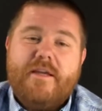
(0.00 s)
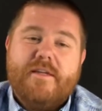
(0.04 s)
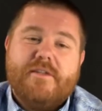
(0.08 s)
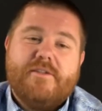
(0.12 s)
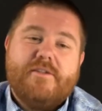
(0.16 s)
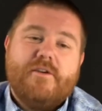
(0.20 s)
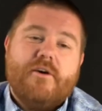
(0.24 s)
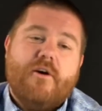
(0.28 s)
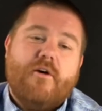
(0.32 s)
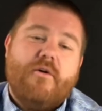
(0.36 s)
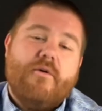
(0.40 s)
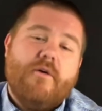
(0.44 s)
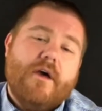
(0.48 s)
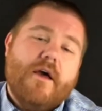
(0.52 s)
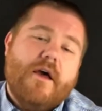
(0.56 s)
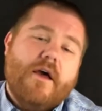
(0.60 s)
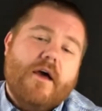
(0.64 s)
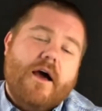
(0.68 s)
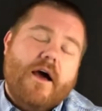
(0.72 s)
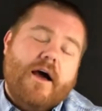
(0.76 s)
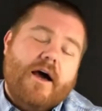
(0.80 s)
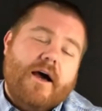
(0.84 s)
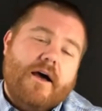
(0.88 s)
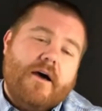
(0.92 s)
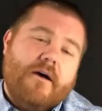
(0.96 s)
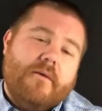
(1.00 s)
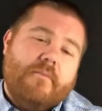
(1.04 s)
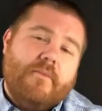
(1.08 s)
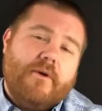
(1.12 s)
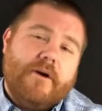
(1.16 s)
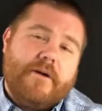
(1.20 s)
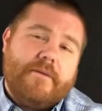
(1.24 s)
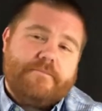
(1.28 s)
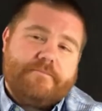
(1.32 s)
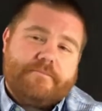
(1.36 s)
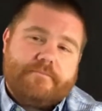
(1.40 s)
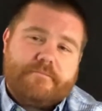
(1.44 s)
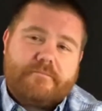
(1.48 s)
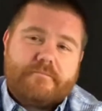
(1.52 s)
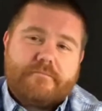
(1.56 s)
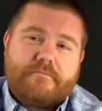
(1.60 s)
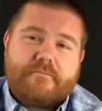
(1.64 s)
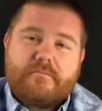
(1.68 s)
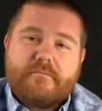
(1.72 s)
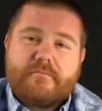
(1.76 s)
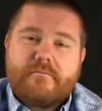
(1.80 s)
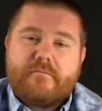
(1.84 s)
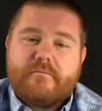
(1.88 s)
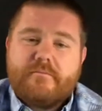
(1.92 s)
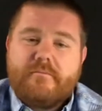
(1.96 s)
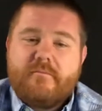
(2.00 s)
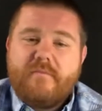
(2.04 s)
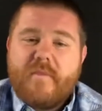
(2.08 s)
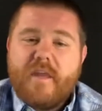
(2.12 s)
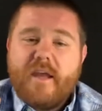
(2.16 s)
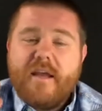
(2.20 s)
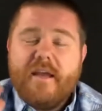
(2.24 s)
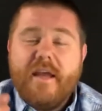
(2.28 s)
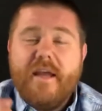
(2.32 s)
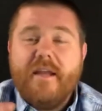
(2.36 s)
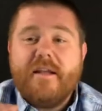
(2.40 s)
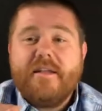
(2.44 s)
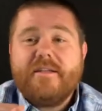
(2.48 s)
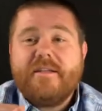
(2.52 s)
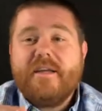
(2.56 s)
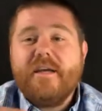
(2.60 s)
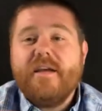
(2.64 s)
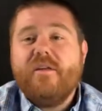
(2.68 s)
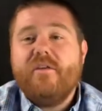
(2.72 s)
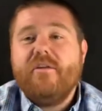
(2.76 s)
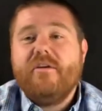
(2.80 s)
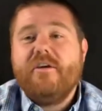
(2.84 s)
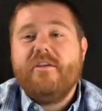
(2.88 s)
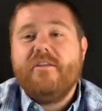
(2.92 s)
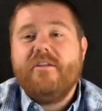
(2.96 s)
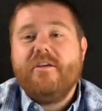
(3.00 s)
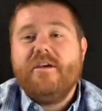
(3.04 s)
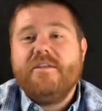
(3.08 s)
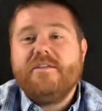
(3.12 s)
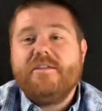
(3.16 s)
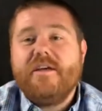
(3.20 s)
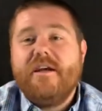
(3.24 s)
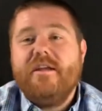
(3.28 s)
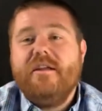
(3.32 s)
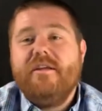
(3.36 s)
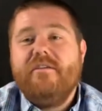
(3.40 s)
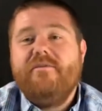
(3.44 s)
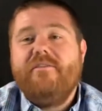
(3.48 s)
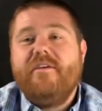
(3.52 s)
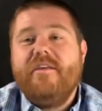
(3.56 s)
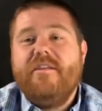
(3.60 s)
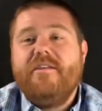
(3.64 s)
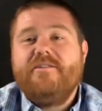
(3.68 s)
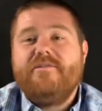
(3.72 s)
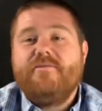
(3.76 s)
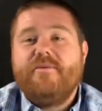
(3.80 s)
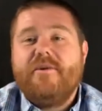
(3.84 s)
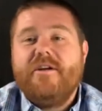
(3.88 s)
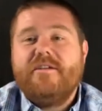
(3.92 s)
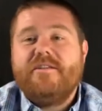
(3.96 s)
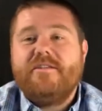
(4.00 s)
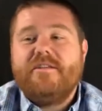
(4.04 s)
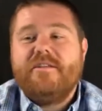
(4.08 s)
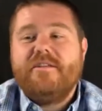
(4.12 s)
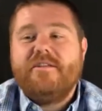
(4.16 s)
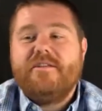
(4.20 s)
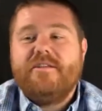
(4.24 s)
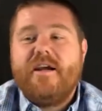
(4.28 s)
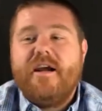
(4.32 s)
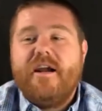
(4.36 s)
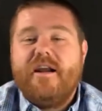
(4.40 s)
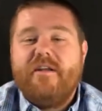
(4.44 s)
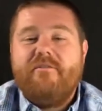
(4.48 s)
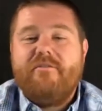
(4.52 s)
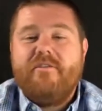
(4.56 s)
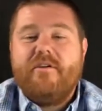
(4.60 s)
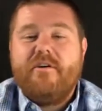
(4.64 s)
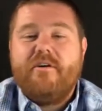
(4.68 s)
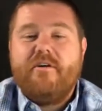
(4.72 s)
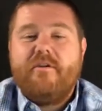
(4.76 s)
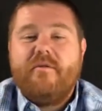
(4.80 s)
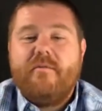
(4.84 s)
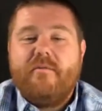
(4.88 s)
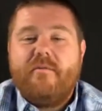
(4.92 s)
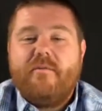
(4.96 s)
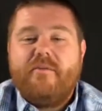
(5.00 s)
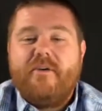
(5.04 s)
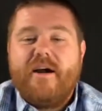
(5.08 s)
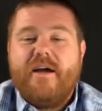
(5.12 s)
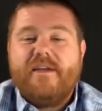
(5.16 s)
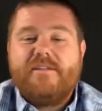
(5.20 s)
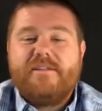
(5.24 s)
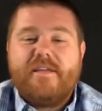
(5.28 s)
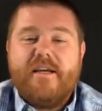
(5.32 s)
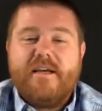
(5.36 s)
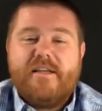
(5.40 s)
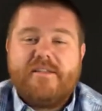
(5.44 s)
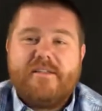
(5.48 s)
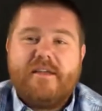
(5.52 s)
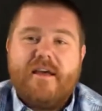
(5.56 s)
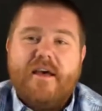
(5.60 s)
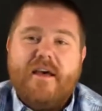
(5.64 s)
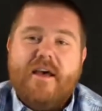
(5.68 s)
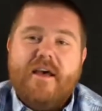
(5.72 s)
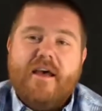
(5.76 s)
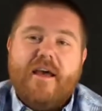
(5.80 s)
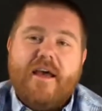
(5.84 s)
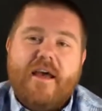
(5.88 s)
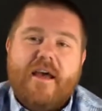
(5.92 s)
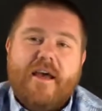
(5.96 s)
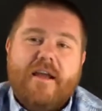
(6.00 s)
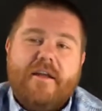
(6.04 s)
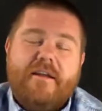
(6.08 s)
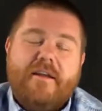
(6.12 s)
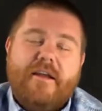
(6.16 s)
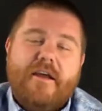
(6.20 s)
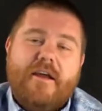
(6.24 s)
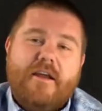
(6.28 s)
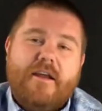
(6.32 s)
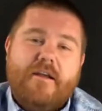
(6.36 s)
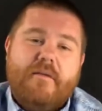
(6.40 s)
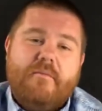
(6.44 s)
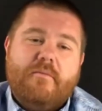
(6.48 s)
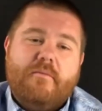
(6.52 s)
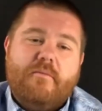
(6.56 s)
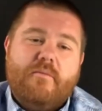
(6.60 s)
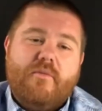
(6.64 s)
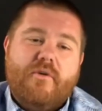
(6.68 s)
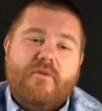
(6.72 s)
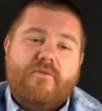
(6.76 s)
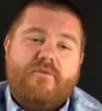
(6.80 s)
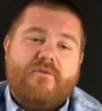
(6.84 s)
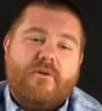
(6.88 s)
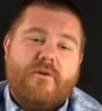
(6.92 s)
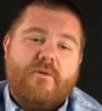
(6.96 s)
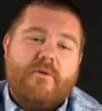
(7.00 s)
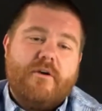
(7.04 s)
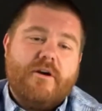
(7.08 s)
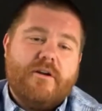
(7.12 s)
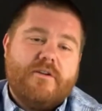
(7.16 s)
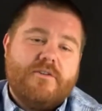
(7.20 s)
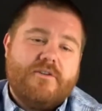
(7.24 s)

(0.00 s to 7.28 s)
So but again, take a look at these, identify these wastes inside of your process, and move forward.